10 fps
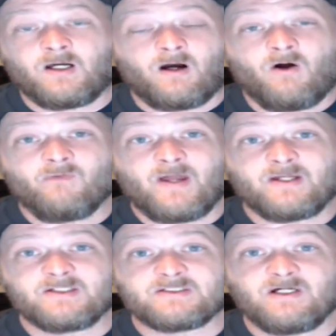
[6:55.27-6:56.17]
all that
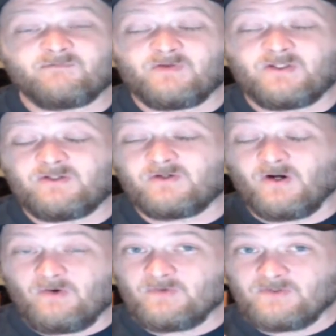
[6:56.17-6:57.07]
good stuff, and then you
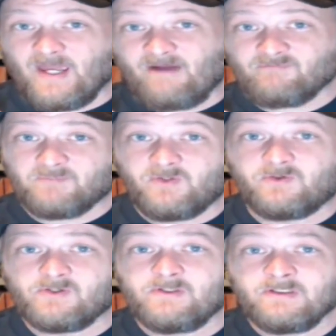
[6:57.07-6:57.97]
go and you have them
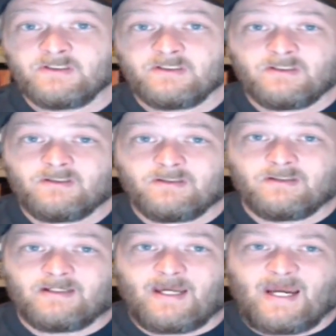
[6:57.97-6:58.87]
neutered,
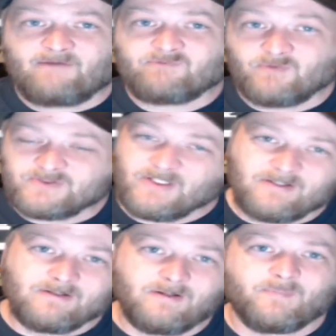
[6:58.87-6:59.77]
afterwards they're
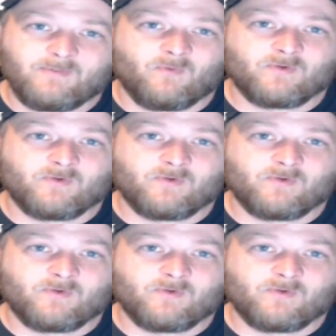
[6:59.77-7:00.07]
a little bit more